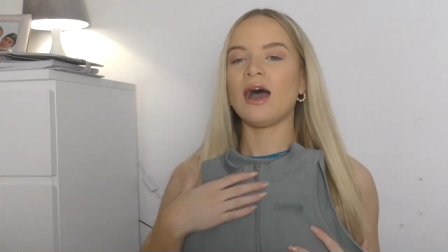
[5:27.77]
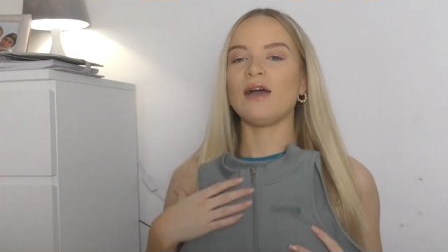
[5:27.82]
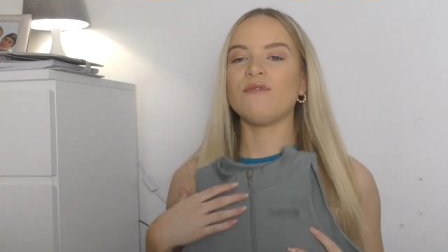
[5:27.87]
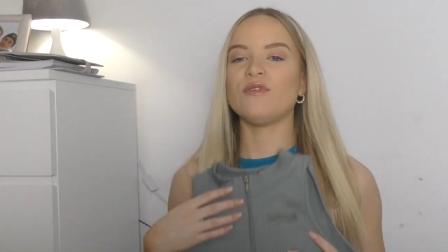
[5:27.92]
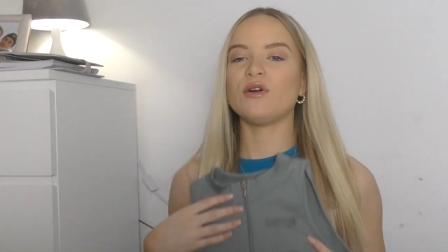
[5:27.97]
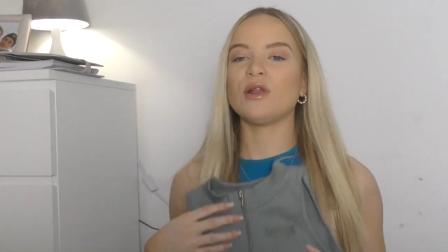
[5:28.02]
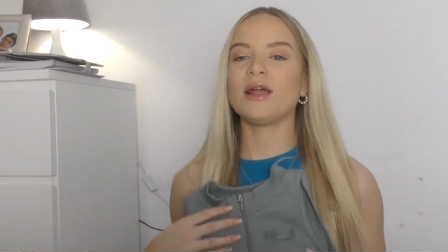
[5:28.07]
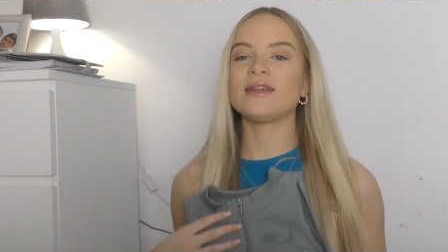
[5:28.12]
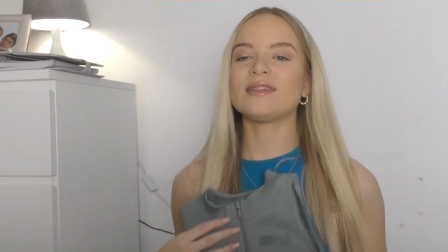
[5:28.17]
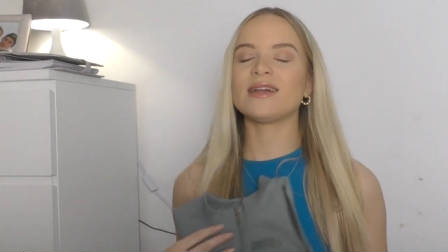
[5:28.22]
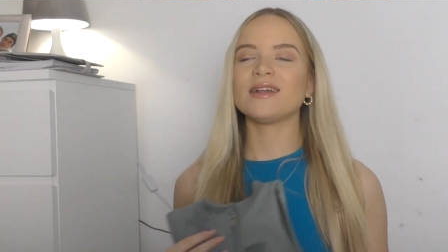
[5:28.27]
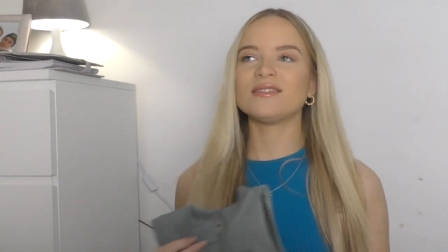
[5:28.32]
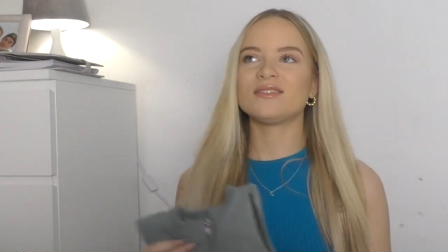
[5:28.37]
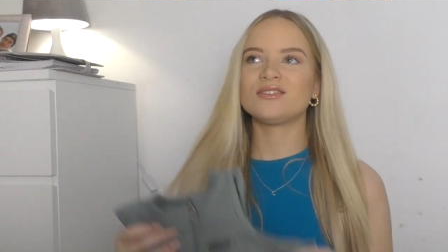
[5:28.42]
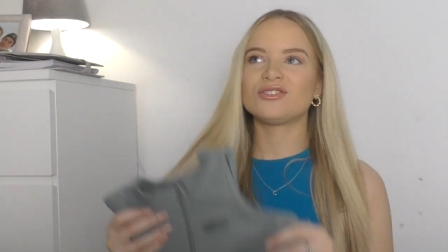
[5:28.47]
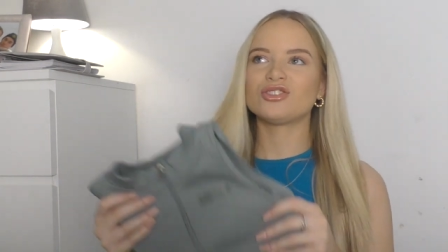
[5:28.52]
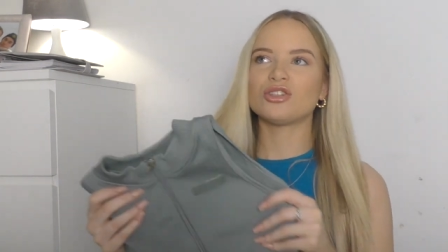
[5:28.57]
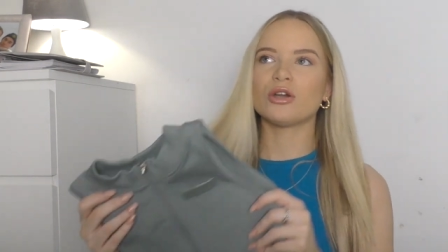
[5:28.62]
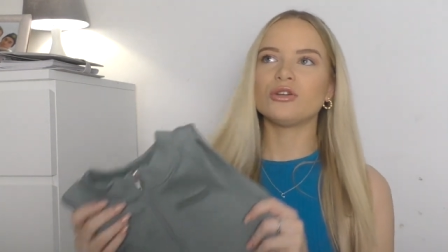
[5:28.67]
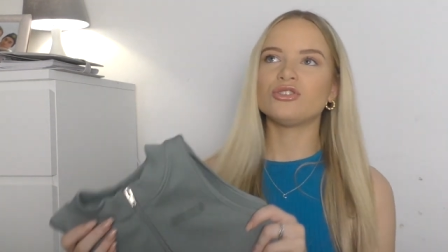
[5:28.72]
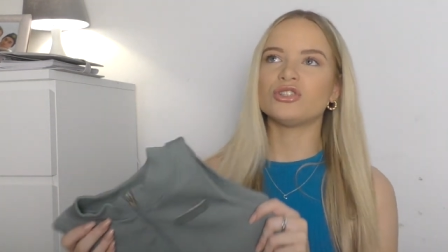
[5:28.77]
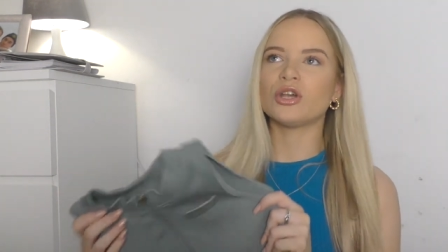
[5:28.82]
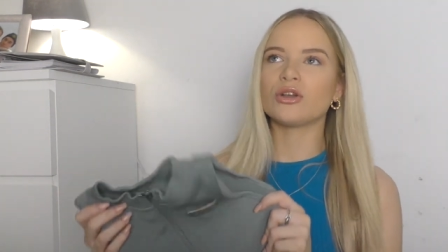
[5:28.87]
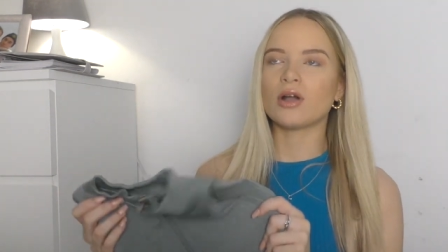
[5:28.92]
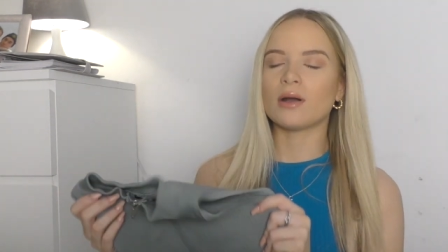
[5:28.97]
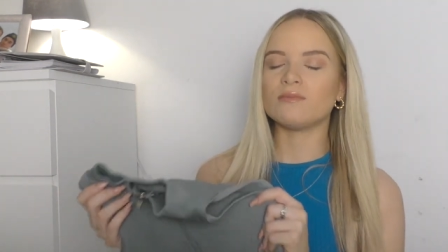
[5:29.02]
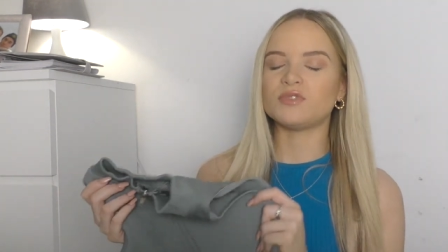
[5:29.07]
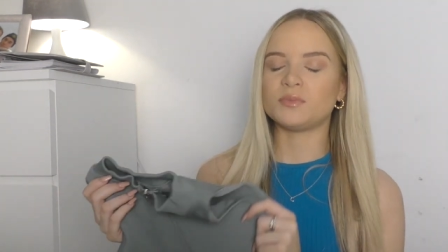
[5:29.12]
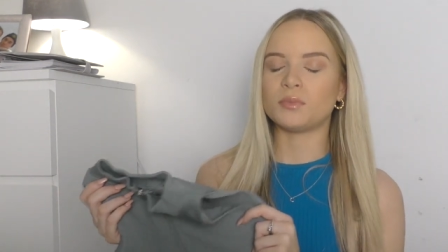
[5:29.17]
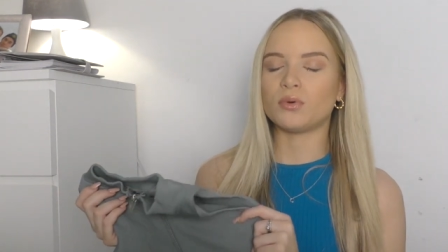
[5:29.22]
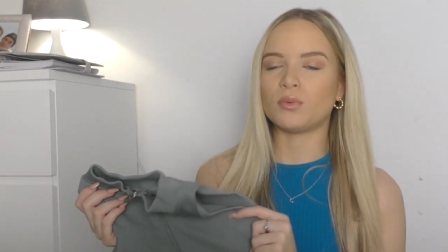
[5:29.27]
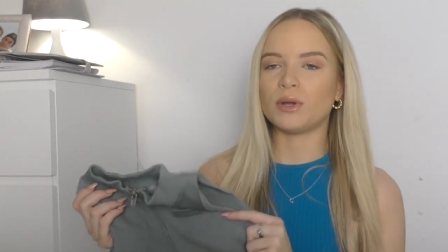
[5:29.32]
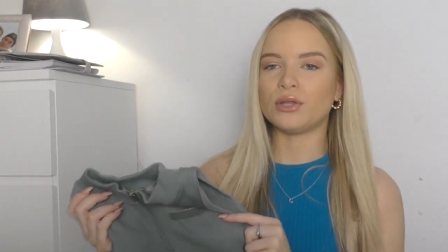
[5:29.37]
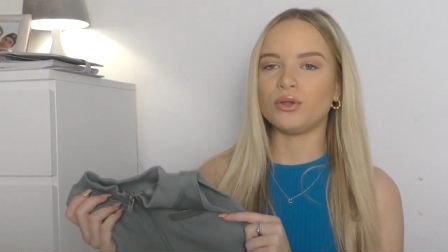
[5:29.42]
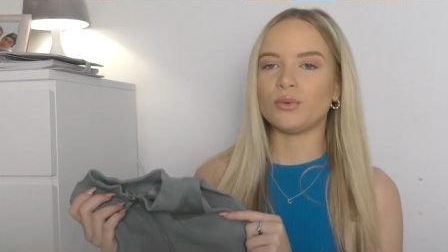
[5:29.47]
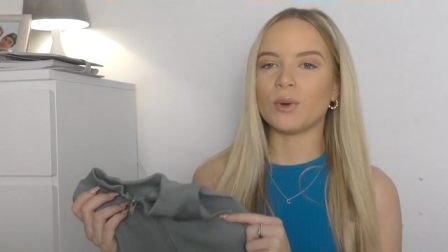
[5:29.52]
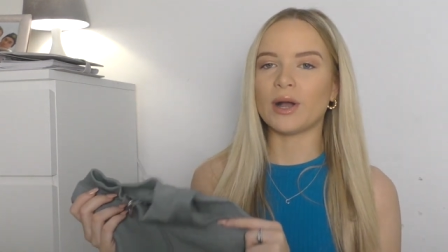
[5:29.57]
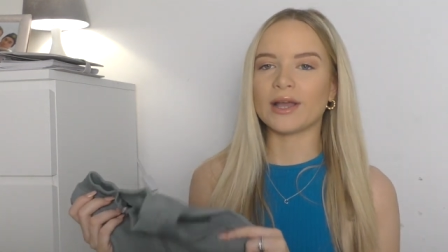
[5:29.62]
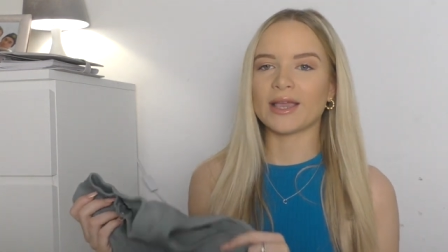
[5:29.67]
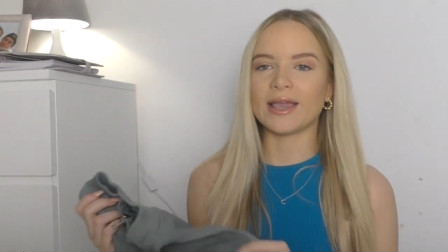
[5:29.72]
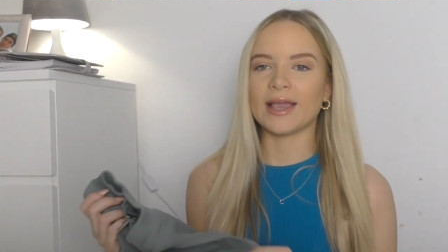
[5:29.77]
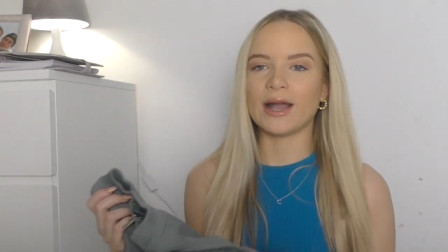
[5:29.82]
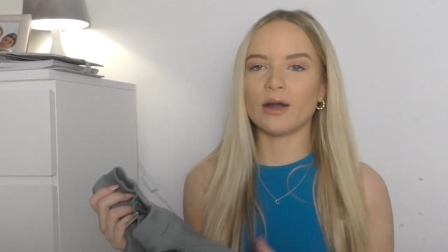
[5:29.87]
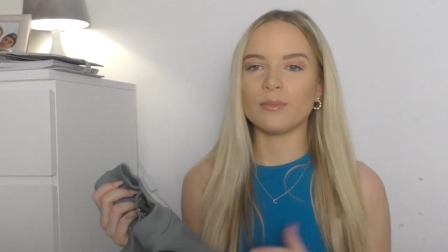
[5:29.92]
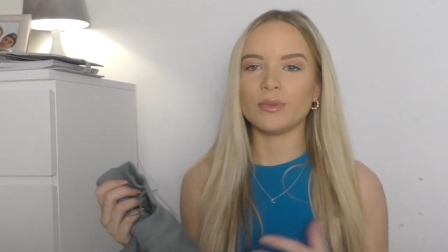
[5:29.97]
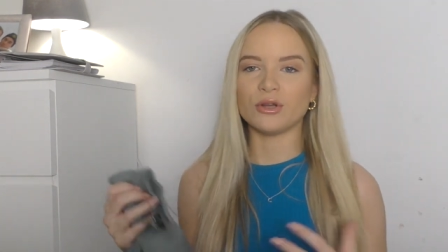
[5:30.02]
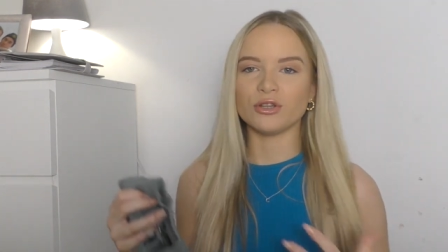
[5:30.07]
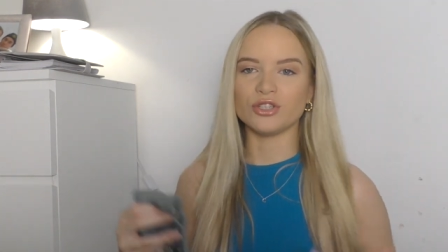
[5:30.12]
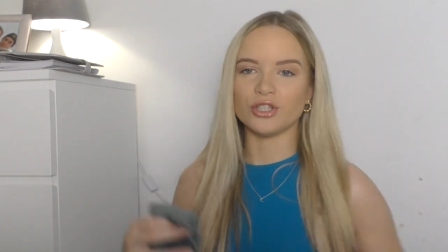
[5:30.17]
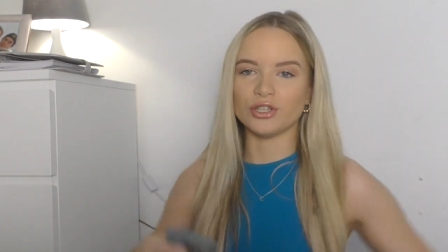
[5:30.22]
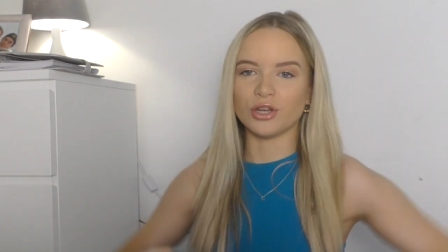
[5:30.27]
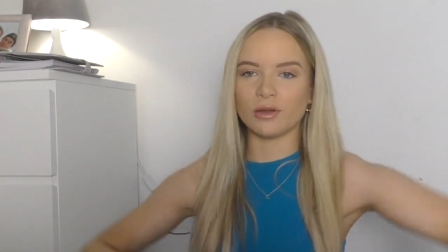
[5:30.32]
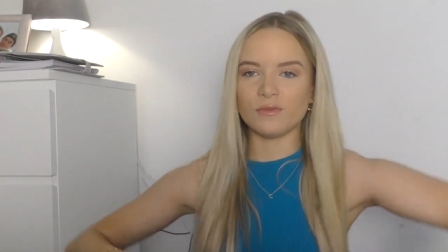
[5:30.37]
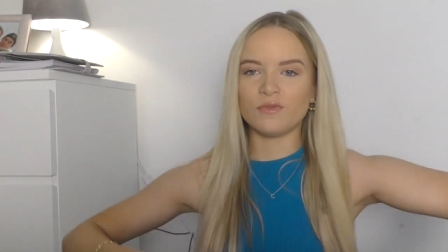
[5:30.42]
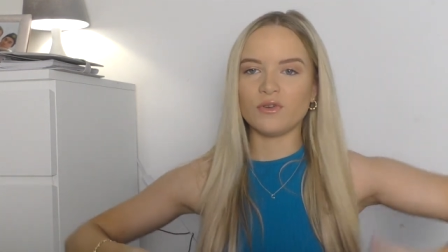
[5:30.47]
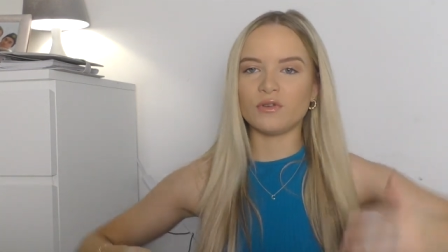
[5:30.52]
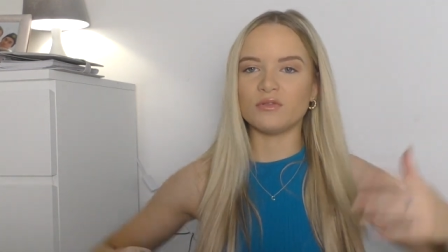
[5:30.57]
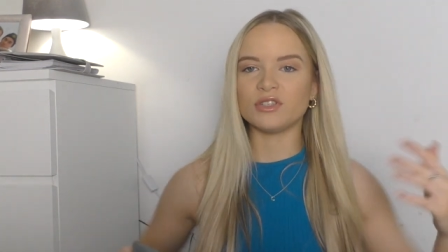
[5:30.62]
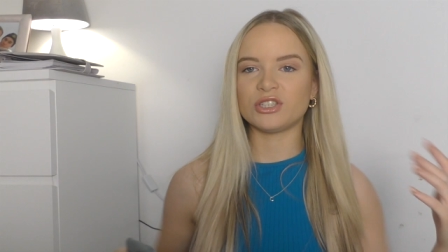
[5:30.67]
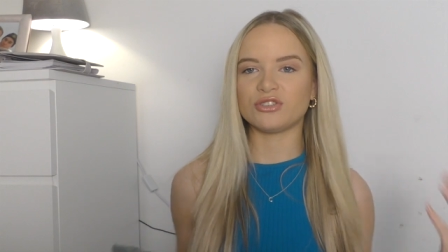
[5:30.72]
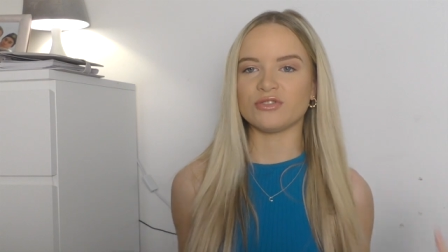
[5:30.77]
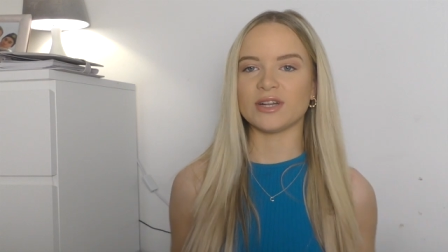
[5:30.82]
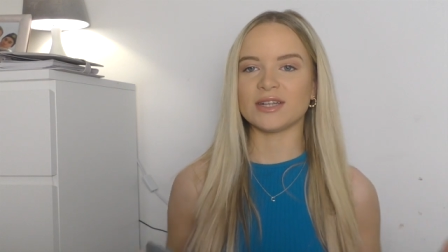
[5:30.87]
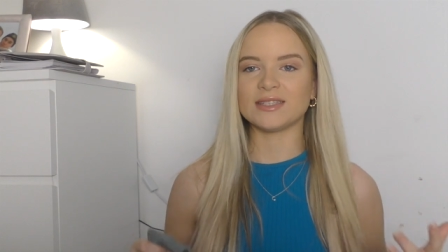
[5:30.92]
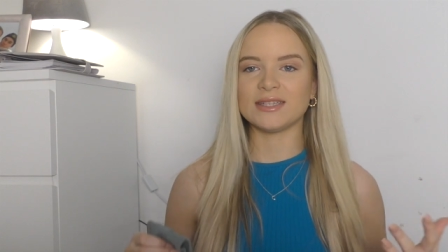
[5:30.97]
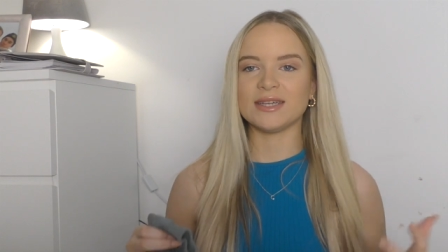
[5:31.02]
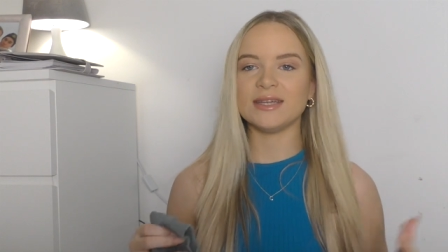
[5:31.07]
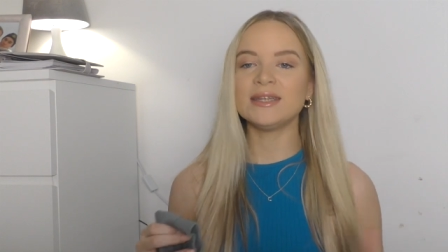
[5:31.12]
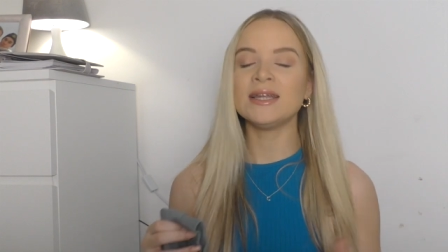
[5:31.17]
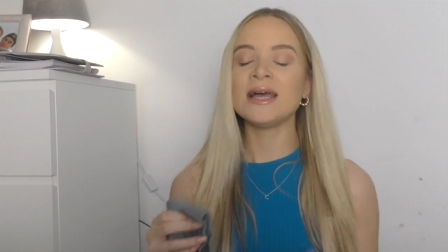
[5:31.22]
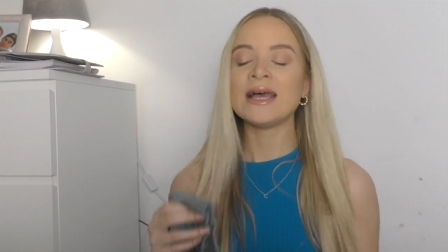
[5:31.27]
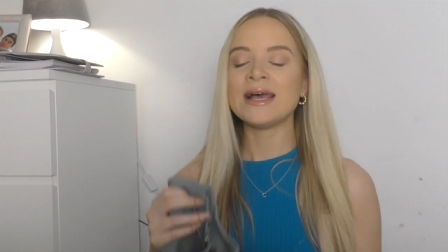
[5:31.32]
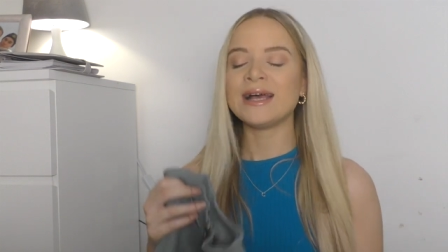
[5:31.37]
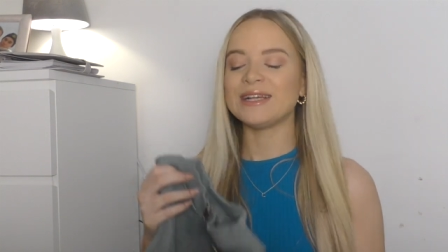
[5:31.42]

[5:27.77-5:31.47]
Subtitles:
I feel like that's so, so comfortable when you're working out because you don't feel restricted,